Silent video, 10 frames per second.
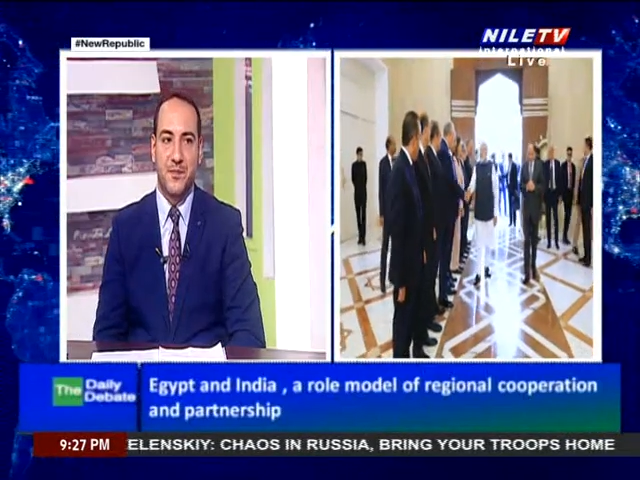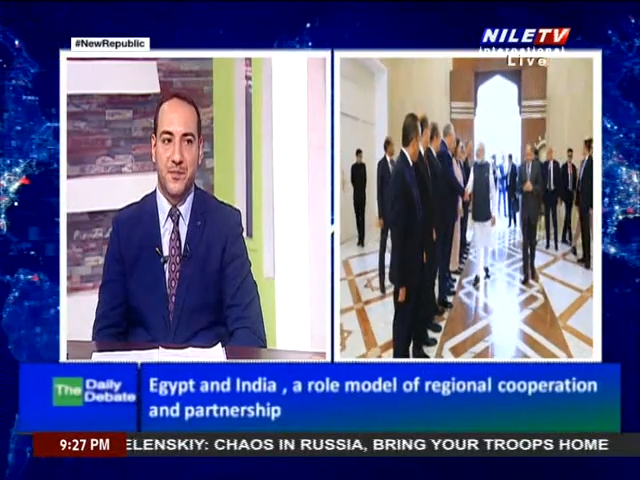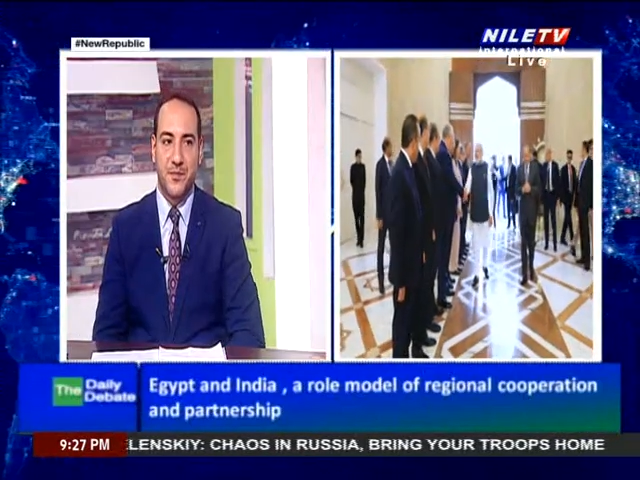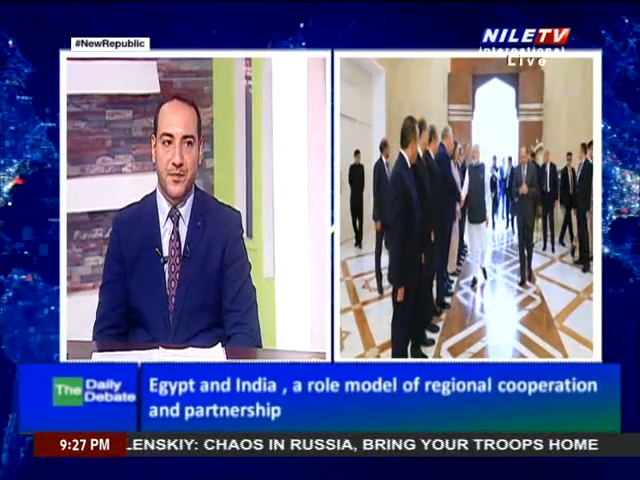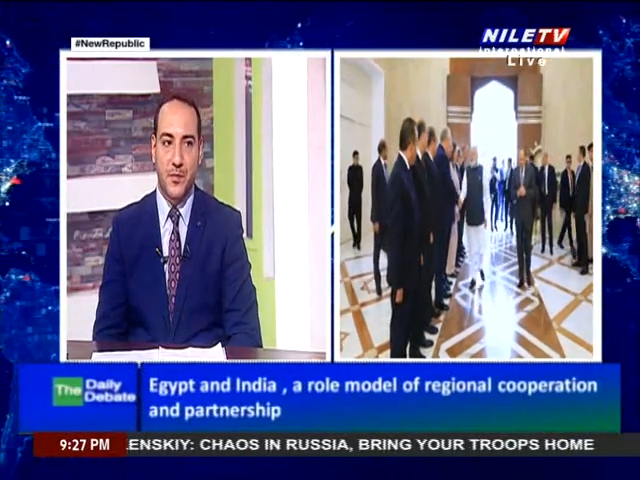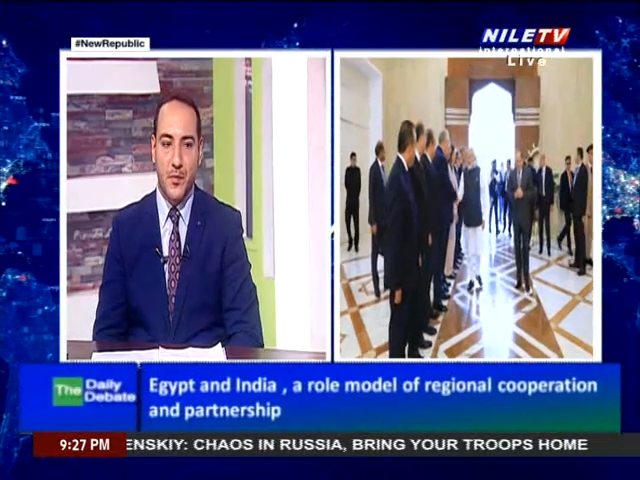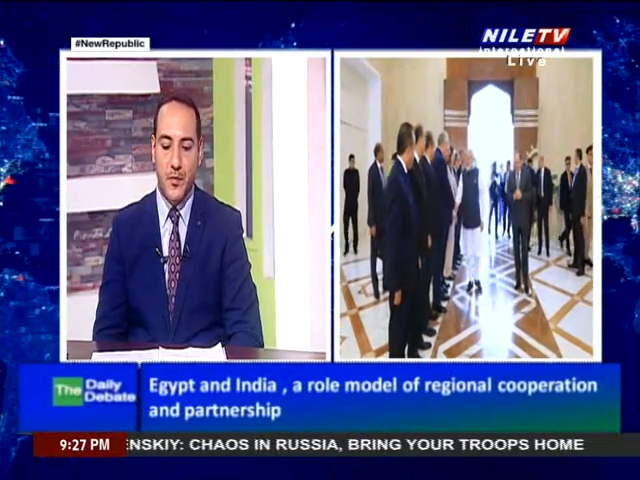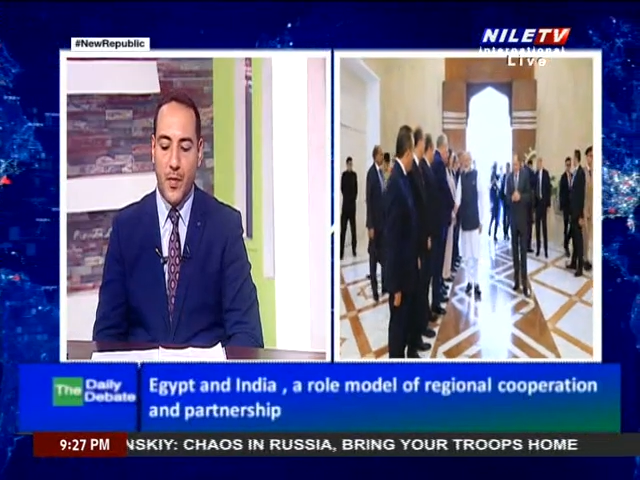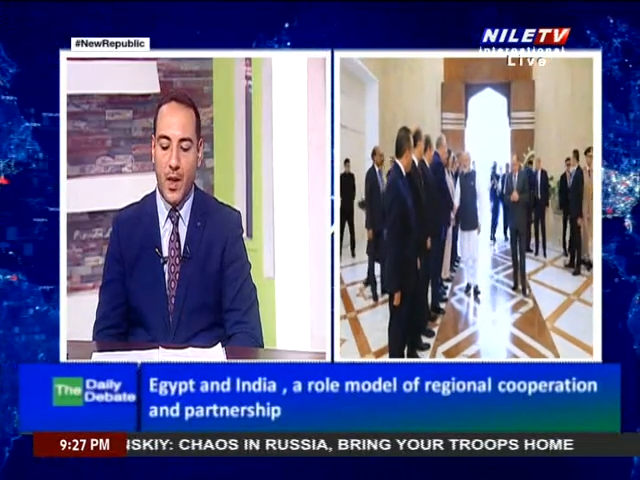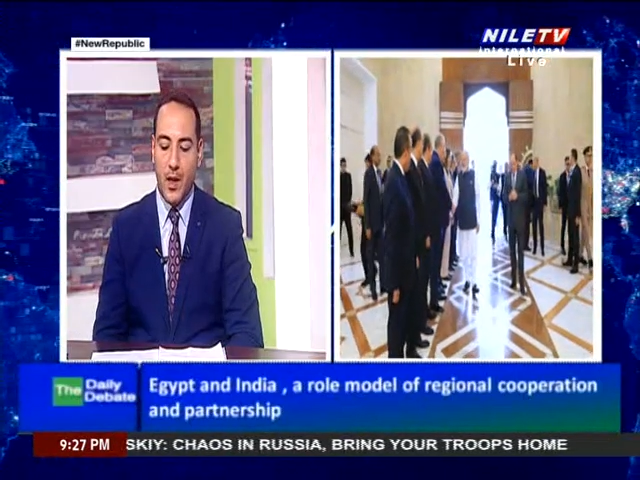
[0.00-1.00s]
Yes, uh,
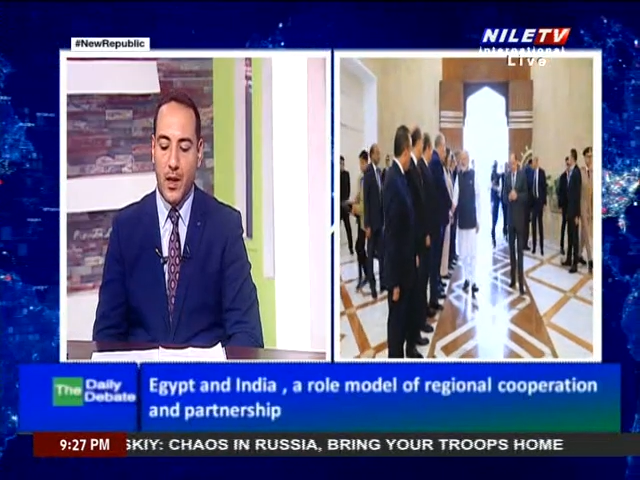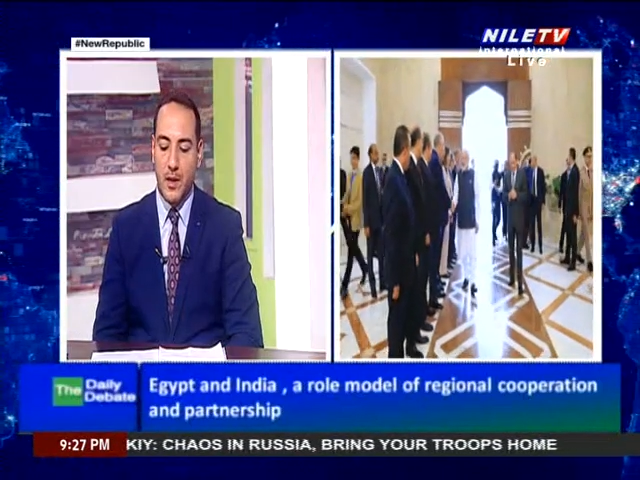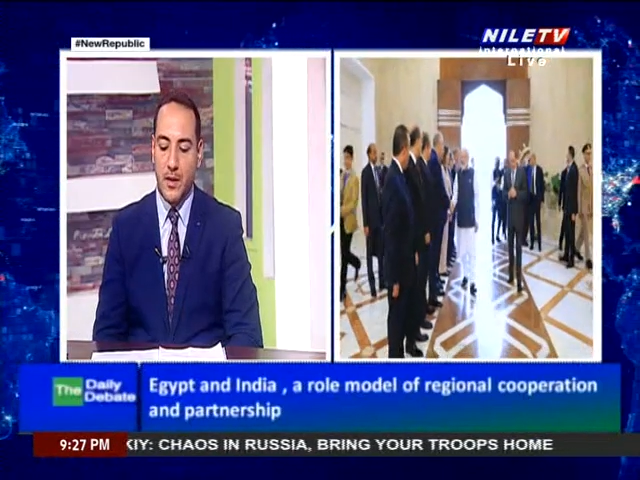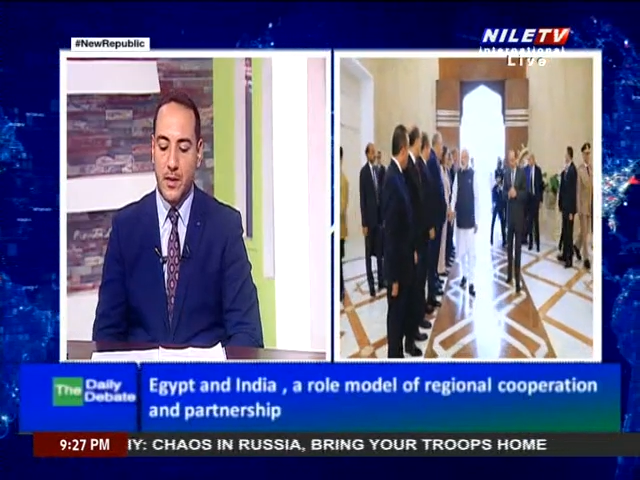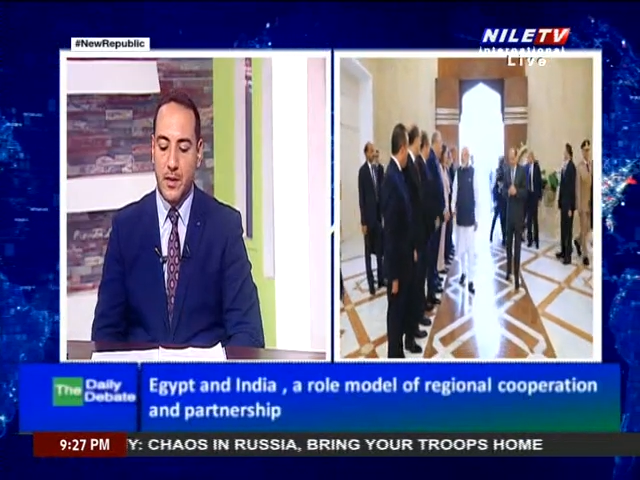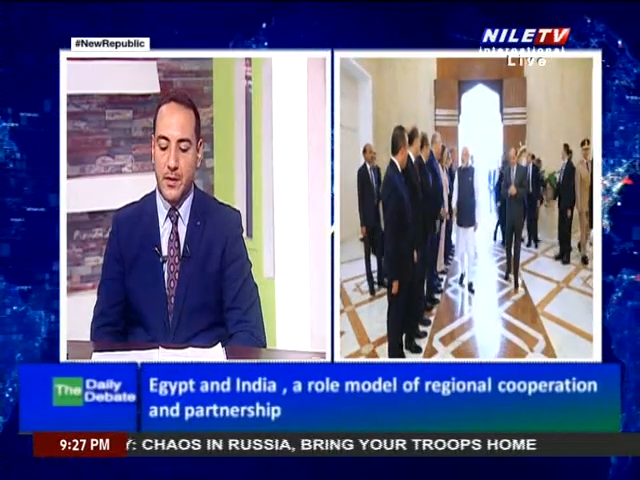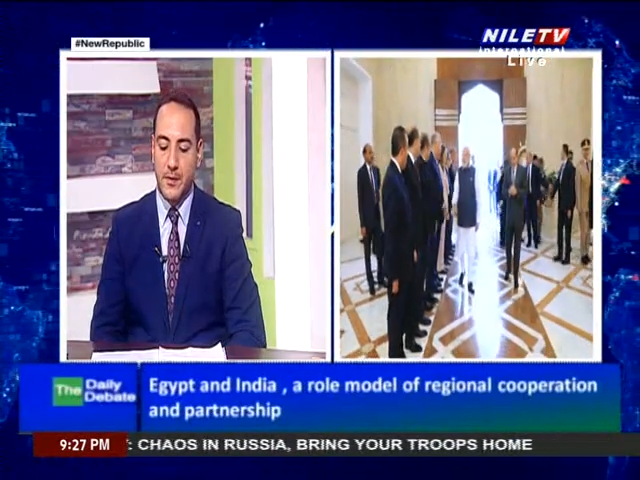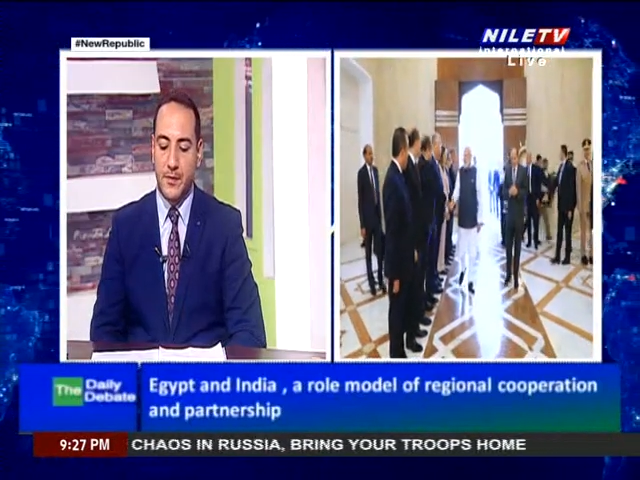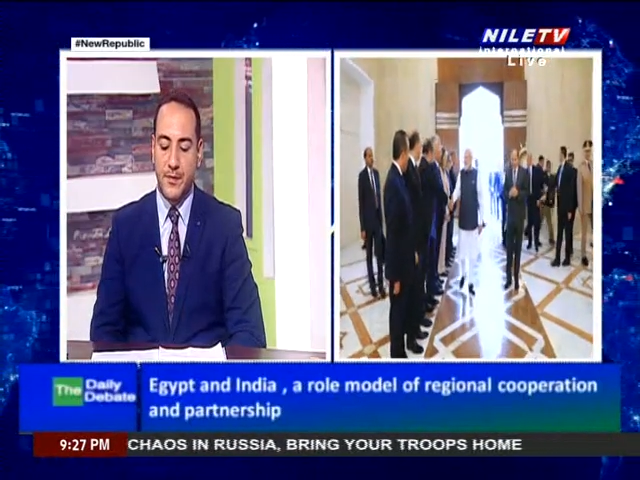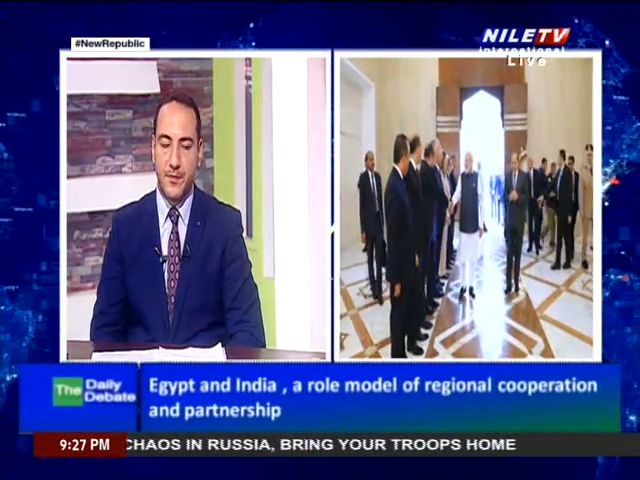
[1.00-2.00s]
today we have seen
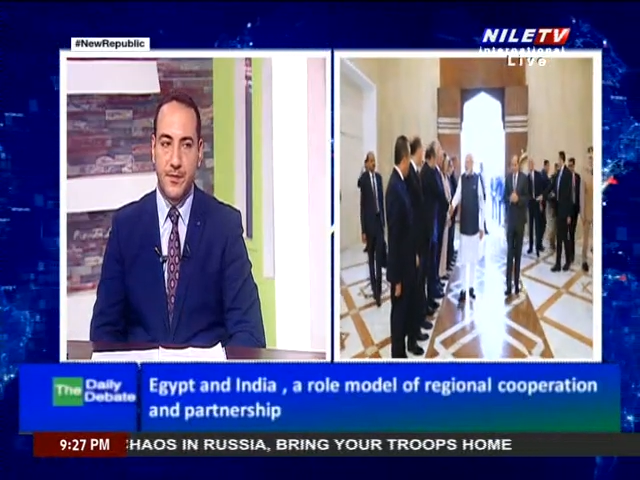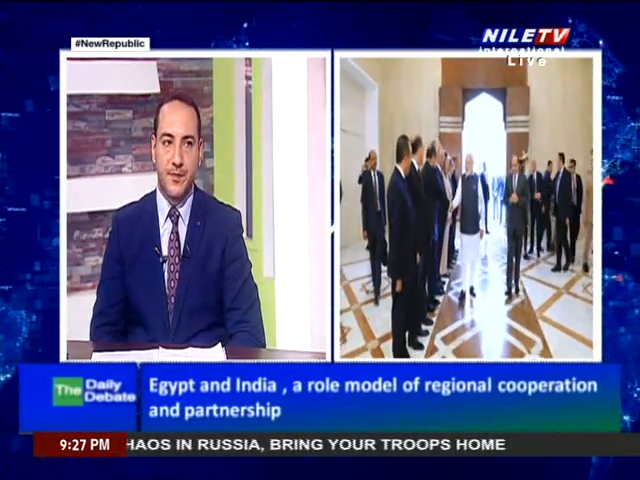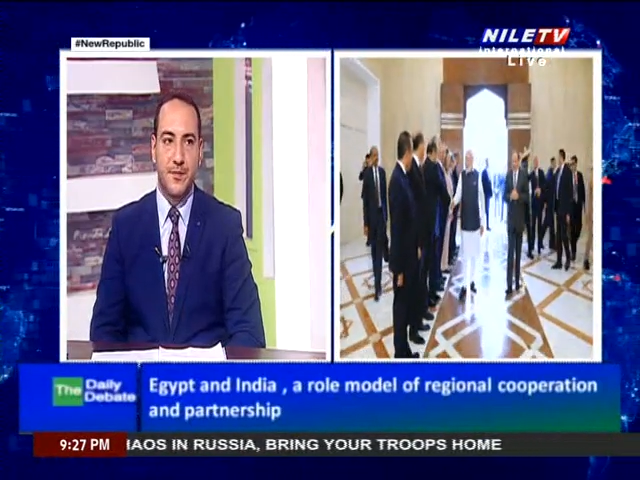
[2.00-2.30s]
uh, at the